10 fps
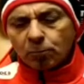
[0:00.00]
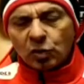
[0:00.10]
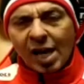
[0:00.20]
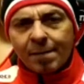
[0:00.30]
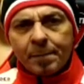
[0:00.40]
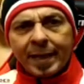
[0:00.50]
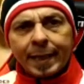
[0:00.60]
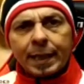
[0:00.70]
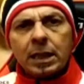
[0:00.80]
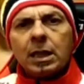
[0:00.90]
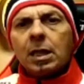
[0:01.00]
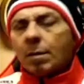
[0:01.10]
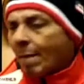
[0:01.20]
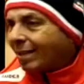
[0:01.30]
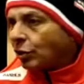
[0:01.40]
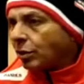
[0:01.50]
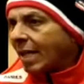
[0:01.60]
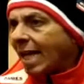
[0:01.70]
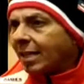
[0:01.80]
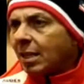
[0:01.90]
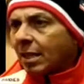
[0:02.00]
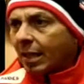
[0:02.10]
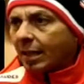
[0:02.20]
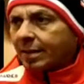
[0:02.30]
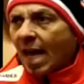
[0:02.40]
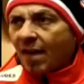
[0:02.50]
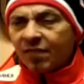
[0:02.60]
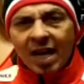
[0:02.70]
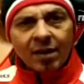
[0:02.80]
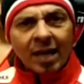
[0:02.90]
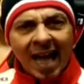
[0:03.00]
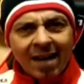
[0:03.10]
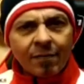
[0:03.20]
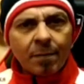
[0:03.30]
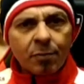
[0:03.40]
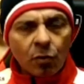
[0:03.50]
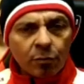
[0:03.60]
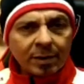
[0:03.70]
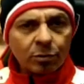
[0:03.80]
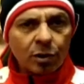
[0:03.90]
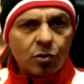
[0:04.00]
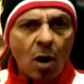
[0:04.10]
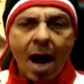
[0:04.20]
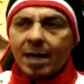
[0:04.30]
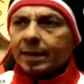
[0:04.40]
Jack Miller mentioned that have done a lot of improvement to the track.